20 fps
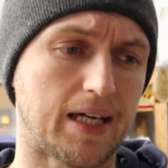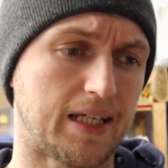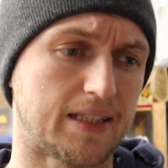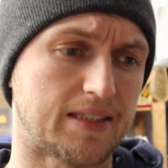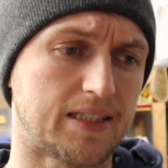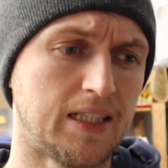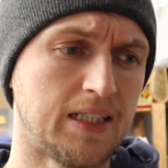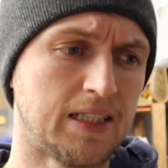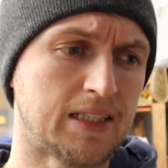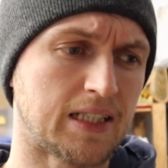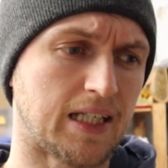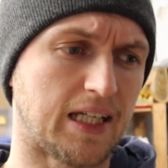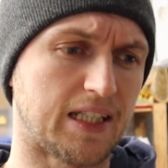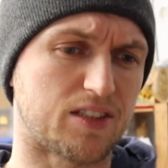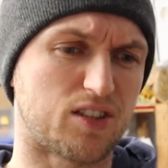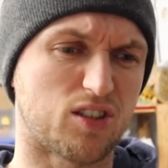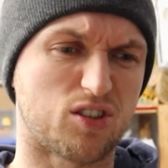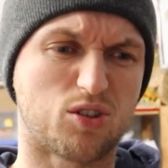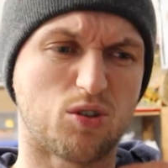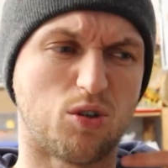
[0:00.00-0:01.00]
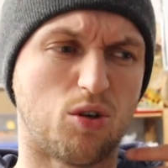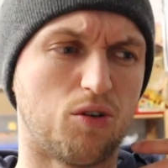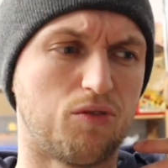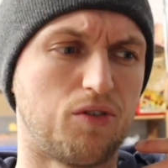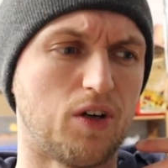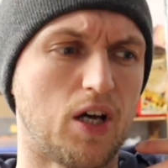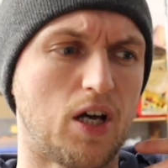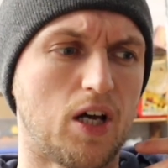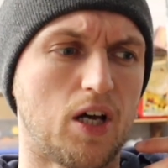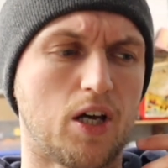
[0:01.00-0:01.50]
It's the sort
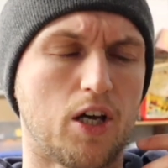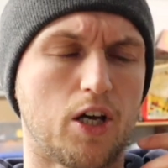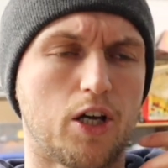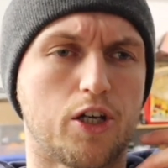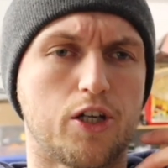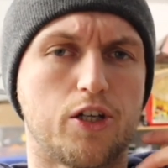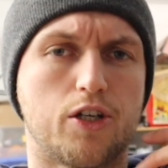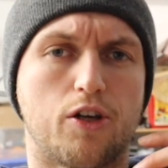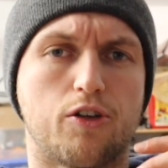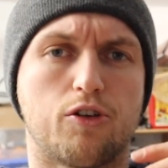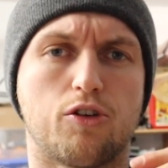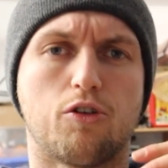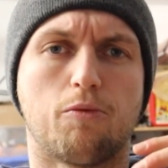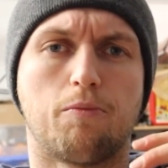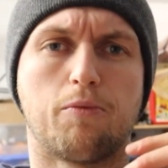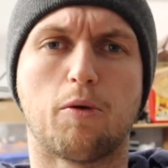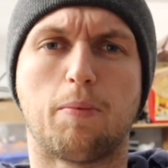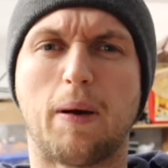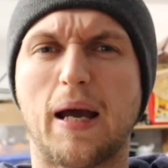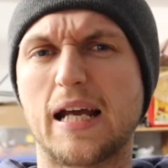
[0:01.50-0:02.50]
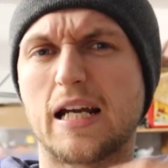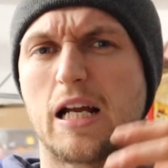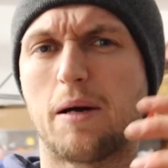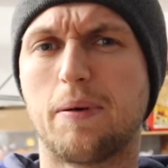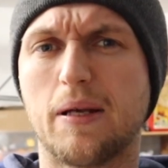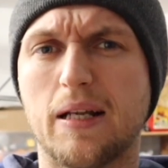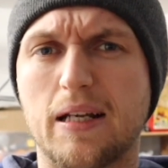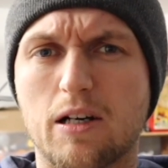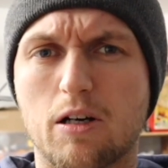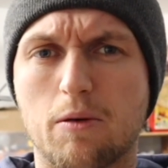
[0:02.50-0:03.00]
of, you know, you're paying
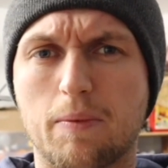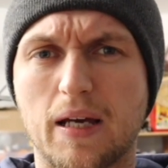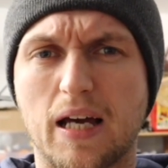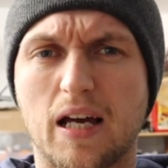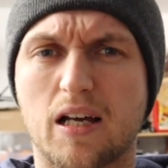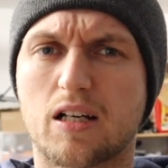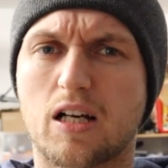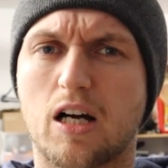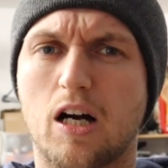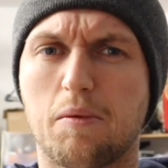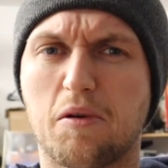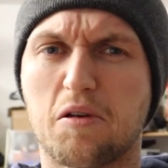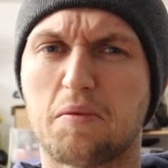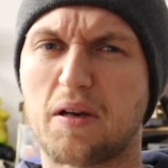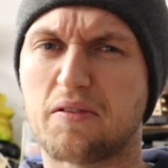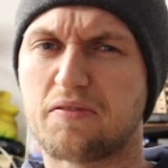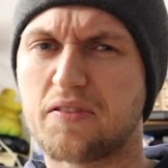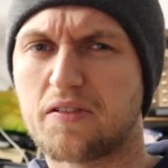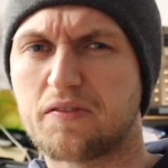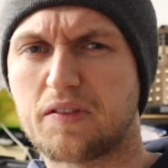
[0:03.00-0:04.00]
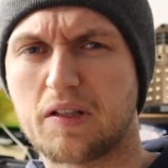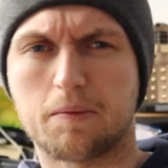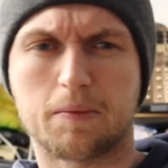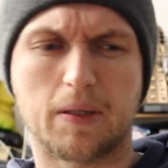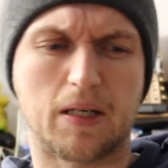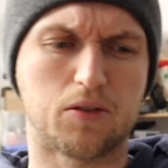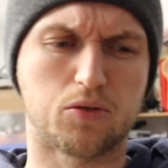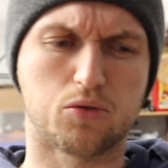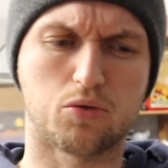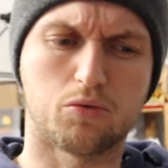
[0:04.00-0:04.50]
up a little bit at a car boot. You pay
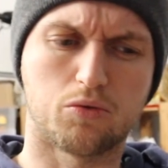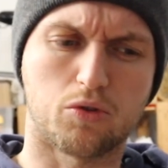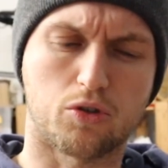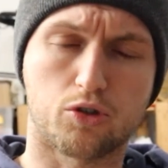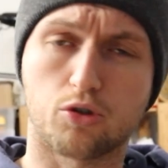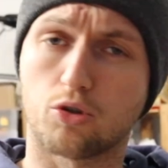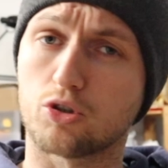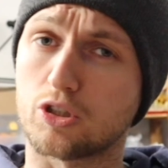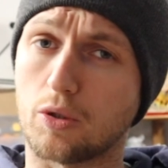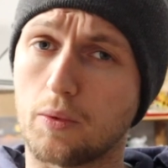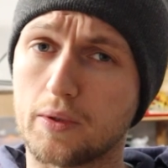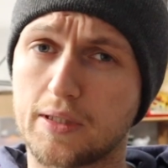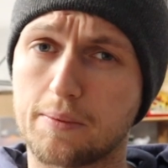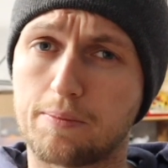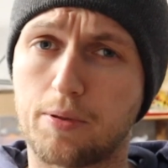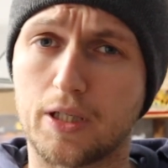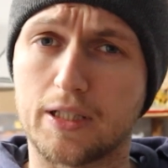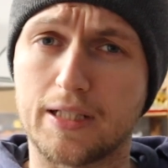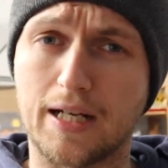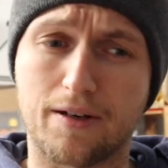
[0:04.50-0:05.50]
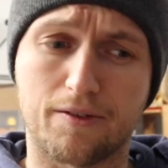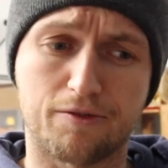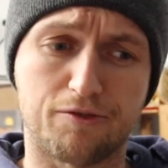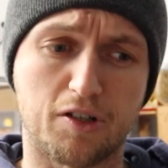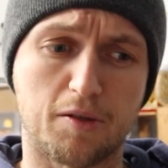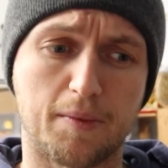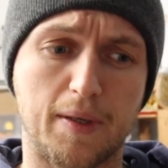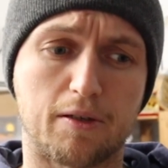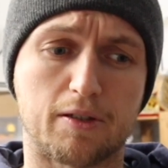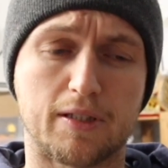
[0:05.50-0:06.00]
£15, or I'm not sure. Someone did put it down in
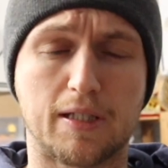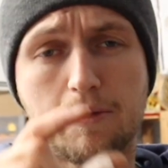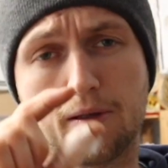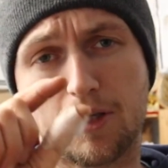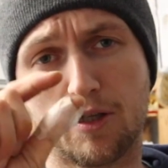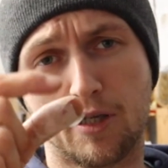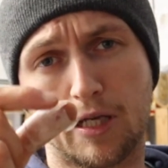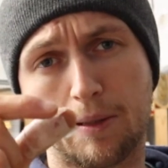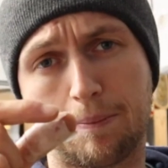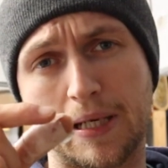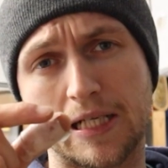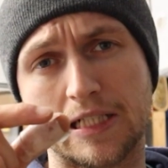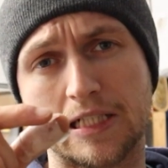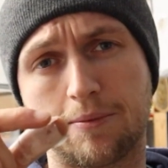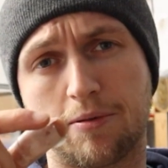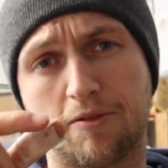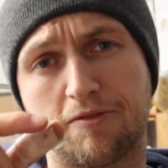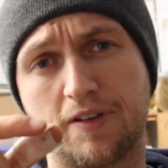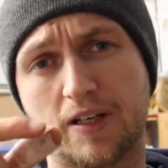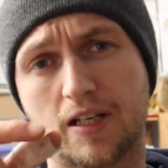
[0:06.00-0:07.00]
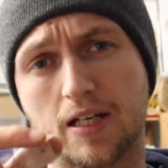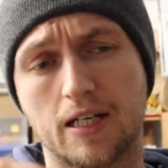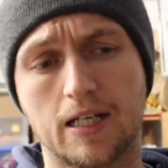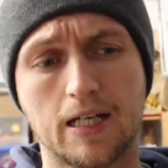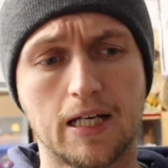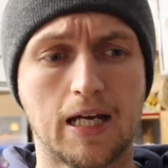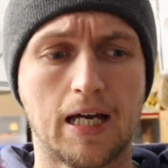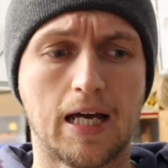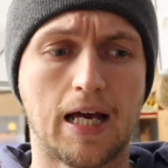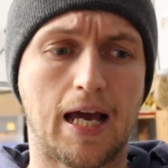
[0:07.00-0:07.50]
front of me because he picked up a figure,
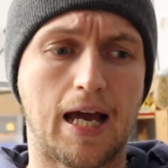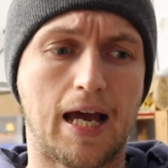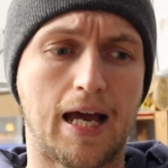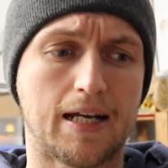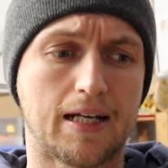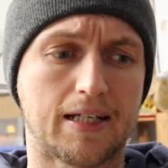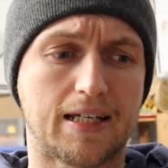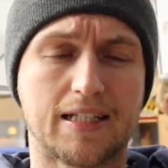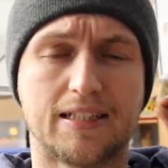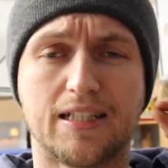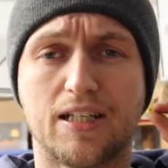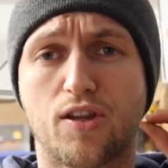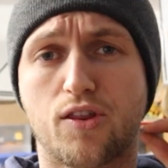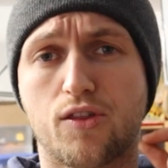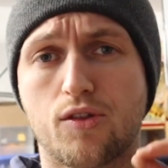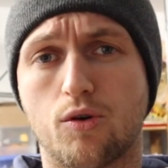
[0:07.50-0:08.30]
and I guess he